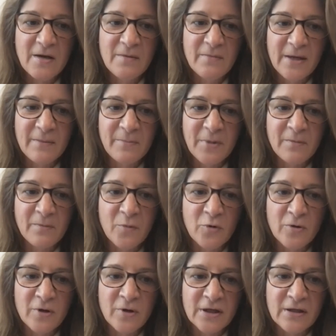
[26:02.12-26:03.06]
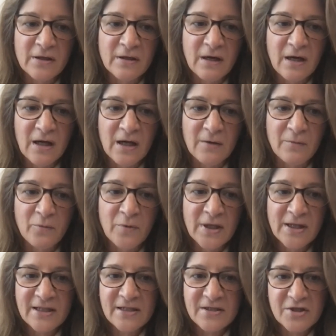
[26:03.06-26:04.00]
might be more uh,
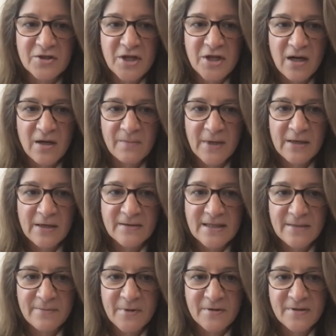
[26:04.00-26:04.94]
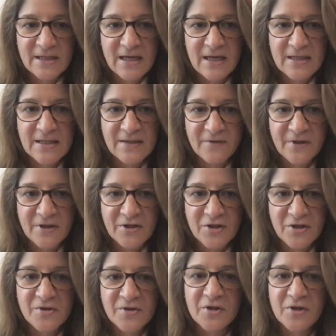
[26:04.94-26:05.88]
willing to talk about some of those kinds of
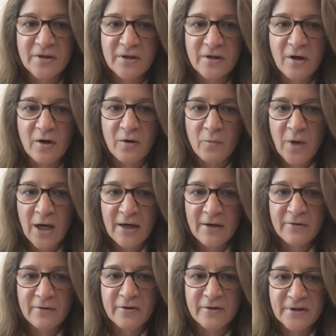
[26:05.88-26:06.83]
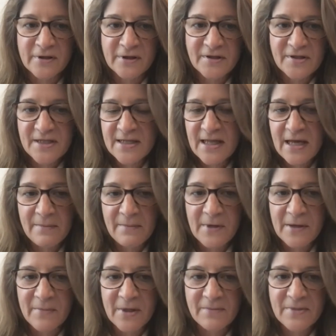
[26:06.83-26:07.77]
issues or aware or alert to them
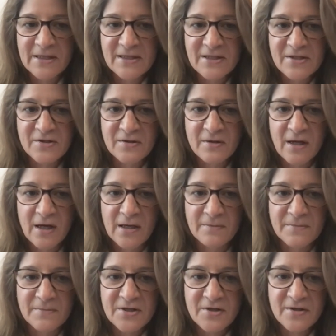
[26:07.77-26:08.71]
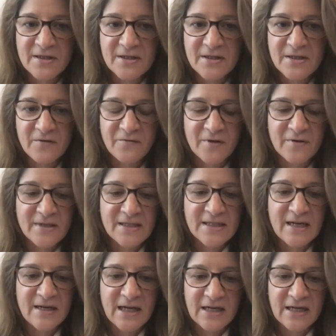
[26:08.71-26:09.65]
than maybe um, students who focused
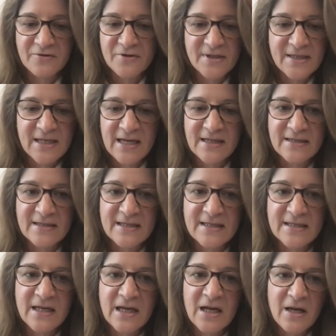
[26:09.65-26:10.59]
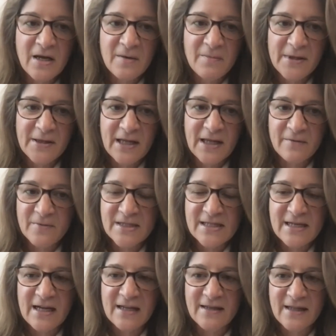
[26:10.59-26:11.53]
on natural sciences, but that was
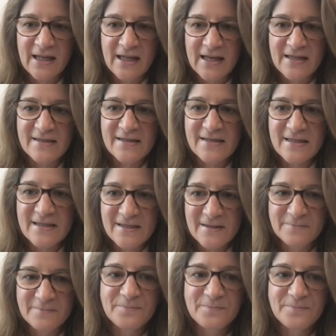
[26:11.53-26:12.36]
not the case.